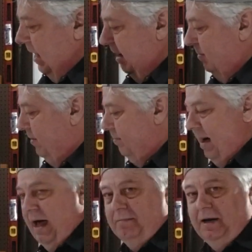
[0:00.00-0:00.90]
the camera, the
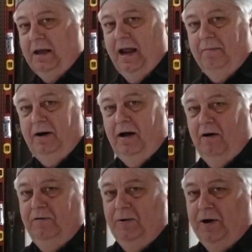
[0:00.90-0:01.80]
bottom of the camera,
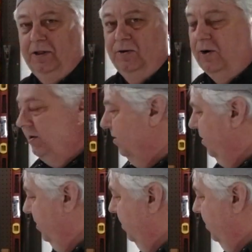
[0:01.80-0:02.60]
however you want to do it.